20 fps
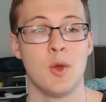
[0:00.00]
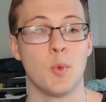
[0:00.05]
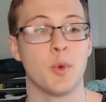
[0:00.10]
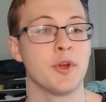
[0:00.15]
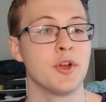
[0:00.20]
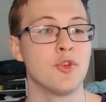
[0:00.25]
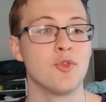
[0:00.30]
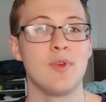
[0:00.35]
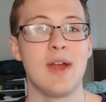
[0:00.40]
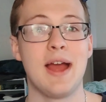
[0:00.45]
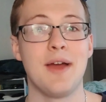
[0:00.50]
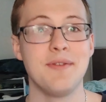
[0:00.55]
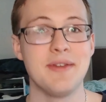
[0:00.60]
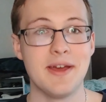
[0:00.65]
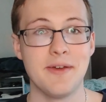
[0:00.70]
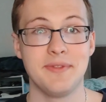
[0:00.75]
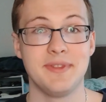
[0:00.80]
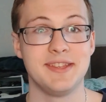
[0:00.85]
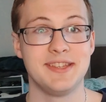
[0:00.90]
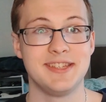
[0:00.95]
We're going to round
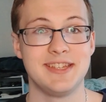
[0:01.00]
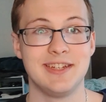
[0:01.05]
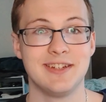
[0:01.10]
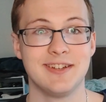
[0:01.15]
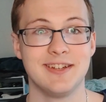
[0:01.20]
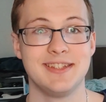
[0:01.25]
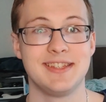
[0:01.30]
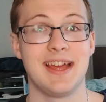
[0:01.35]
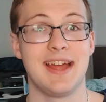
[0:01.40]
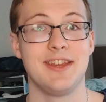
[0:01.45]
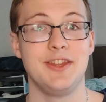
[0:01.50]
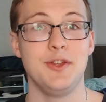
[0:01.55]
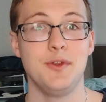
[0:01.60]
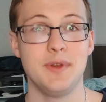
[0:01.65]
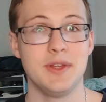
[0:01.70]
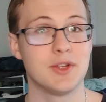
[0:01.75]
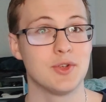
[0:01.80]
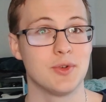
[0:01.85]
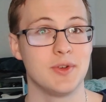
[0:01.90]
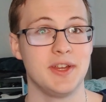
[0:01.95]
out this series on
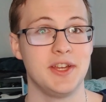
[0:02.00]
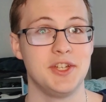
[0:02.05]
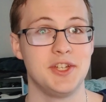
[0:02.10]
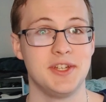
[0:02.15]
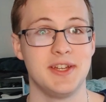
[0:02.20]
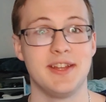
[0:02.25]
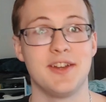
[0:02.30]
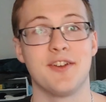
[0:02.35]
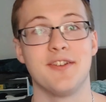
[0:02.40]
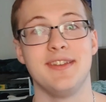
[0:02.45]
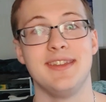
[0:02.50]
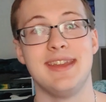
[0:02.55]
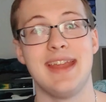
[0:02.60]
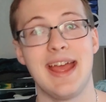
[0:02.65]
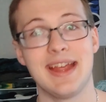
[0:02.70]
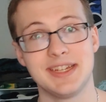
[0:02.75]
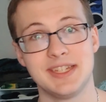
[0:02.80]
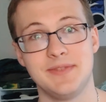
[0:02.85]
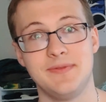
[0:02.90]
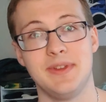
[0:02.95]
unit creation in our
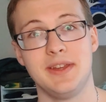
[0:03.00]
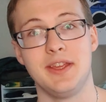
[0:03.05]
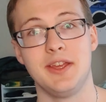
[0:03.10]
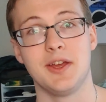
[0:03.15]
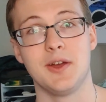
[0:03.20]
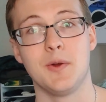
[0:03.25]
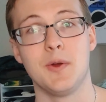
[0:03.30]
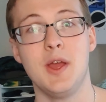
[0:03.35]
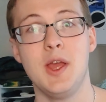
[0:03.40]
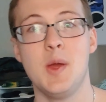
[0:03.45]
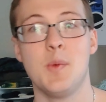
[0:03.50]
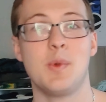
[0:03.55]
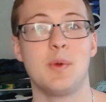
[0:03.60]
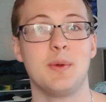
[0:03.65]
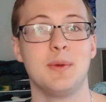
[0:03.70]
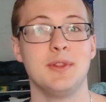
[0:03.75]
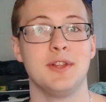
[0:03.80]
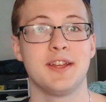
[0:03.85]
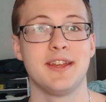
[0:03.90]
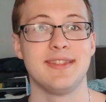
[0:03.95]
next video, where
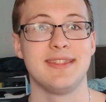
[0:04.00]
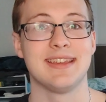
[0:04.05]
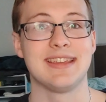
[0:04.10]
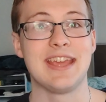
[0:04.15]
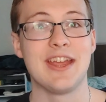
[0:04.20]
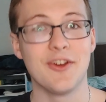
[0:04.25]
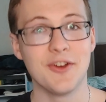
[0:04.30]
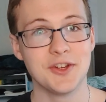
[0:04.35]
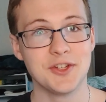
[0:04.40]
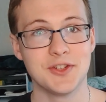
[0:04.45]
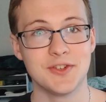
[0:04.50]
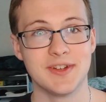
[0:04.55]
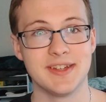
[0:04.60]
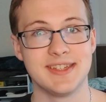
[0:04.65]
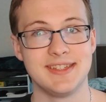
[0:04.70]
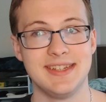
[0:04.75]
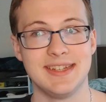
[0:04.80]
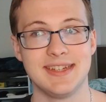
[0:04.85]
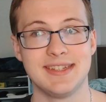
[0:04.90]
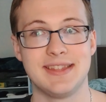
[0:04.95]
we look at the
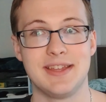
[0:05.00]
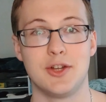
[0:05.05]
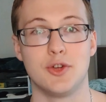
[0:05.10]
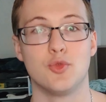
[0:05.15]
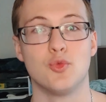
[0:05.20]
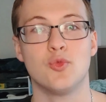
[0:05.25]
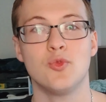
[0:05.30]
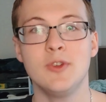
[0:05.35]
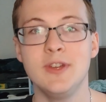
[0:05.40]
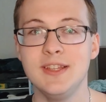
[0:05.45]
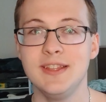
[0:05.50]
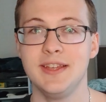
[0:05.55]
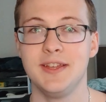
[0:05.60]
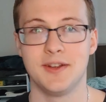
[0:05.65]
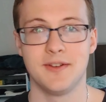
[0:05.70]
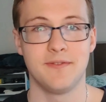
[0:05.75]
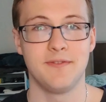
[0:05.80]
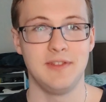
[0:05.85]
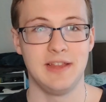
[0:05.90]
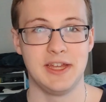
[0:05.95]
characteristics that are really
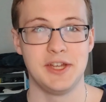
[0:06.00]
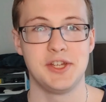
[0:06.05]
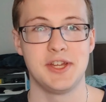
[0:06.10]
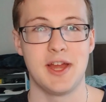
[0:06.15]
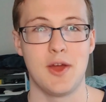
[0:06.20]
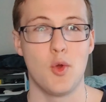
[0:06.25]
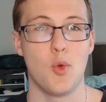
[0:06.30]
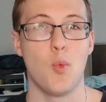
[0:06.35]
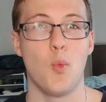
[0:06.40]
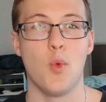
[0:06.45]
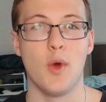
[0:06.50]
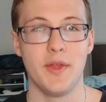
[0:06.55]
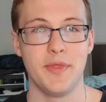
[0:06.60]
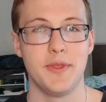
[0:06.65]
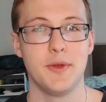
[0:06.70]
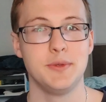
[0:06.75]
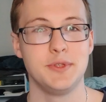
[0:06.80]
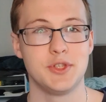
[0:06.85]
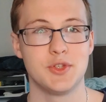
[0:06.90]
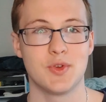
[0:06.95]
going to flesh out what
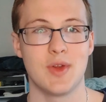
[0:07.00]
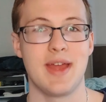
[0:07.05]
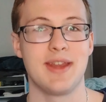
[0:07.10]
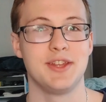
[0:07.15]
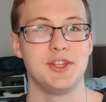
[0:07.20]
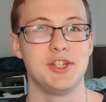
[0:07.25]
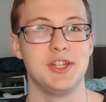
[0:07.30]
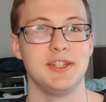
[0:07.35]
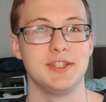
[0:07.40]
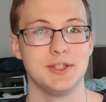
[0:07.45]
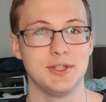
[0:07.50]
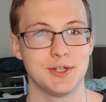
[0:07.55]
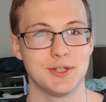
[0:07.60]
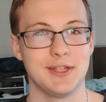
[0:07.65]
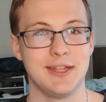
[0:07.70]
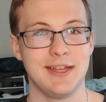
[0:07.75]
those strategies look like.